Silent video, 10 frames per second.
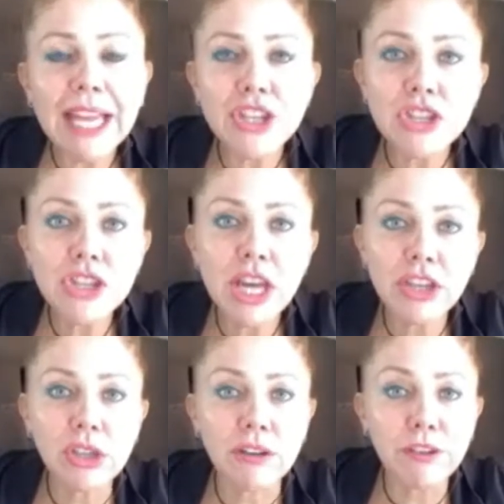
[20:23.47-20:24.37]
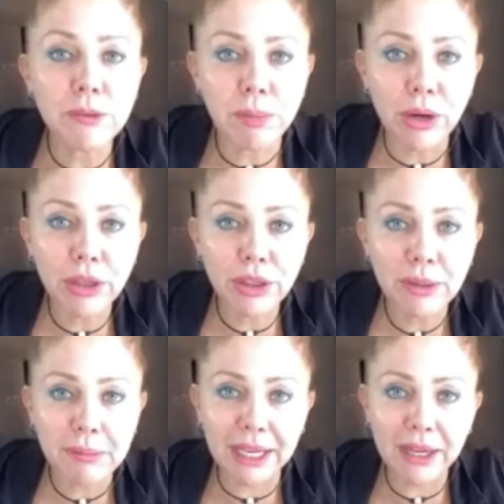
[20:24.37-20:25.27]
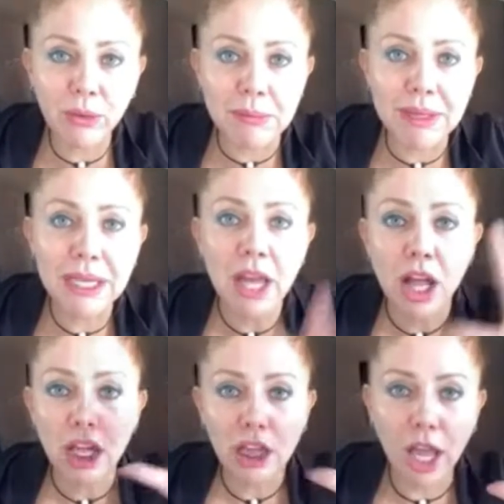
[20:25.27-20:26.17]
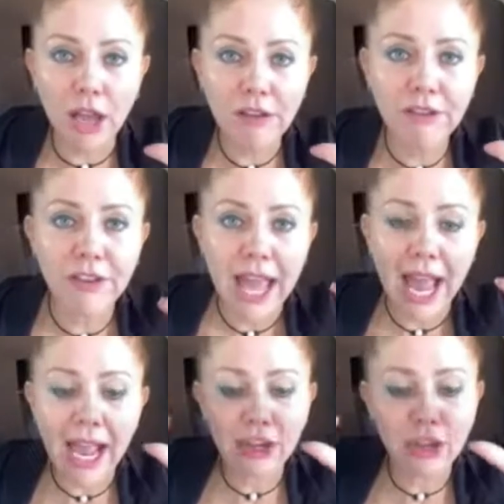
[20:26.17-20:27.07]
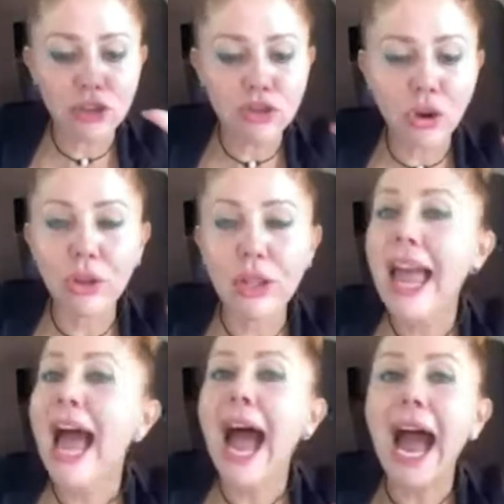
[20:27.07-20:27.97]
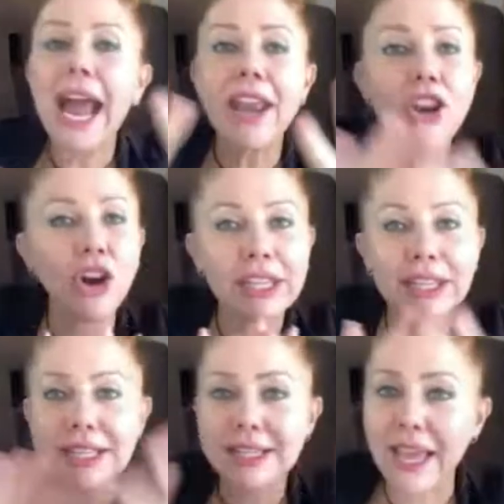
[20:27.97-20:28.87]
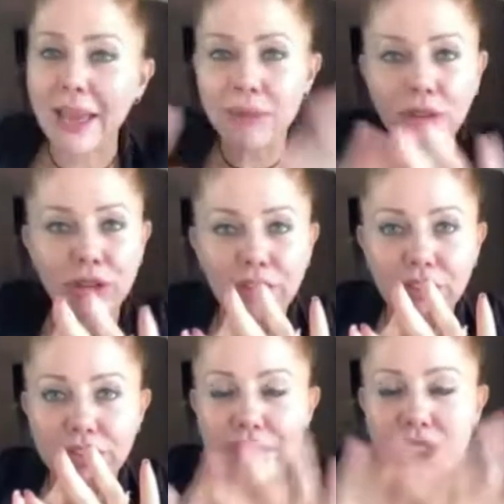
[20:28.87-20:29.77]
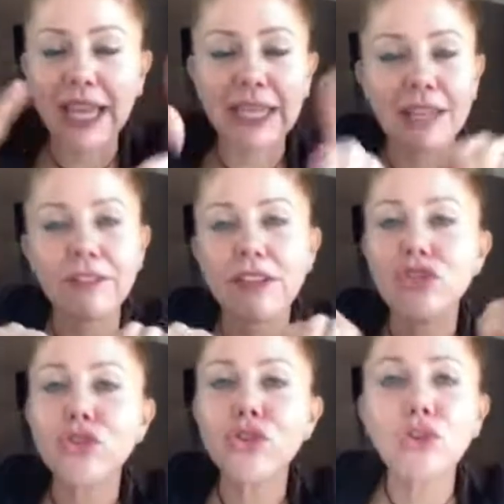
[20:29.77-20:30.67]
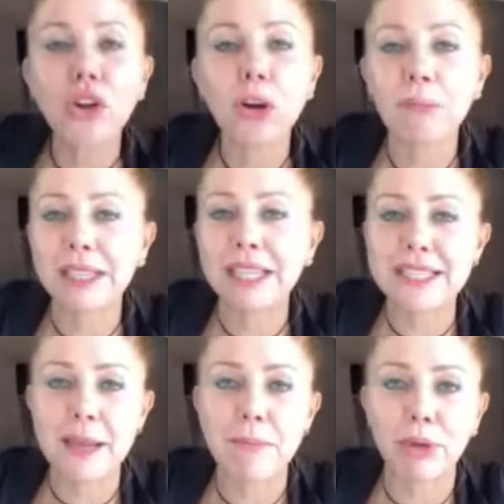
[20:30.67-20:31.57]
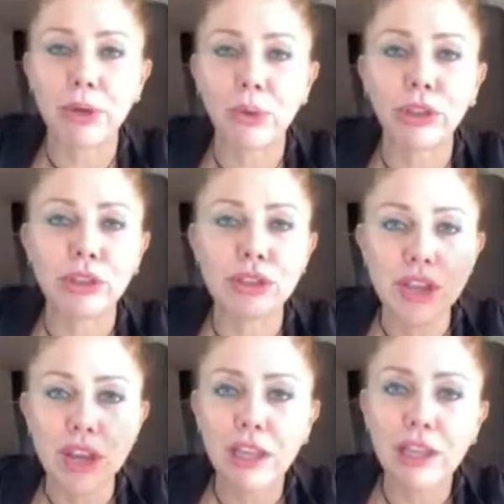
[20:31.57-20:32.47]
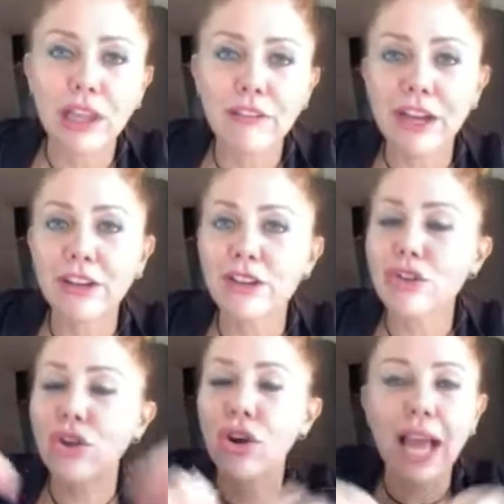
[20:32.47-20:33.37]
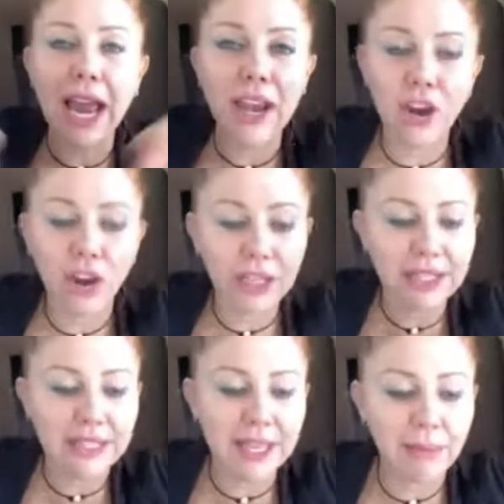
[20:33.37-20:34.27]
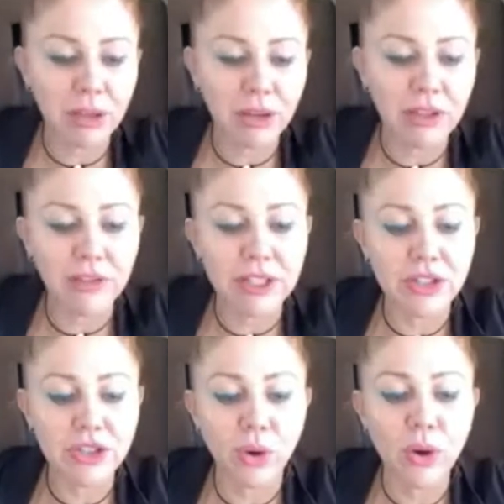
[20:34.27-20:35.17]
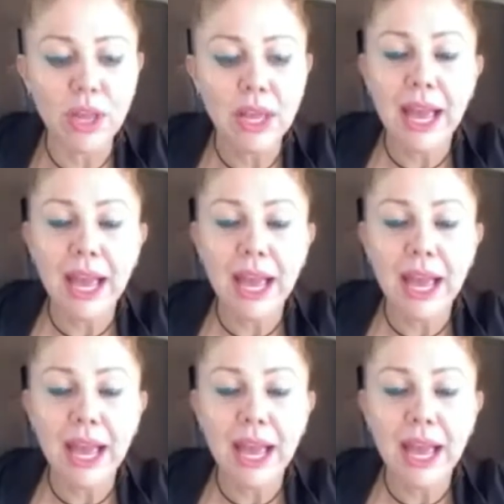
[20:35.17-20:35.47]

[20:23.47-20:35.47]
just so that you know, for both men and women, love and control are not in the same universe. They live in two complete separate worlds. Love and control are not in the same universe. So,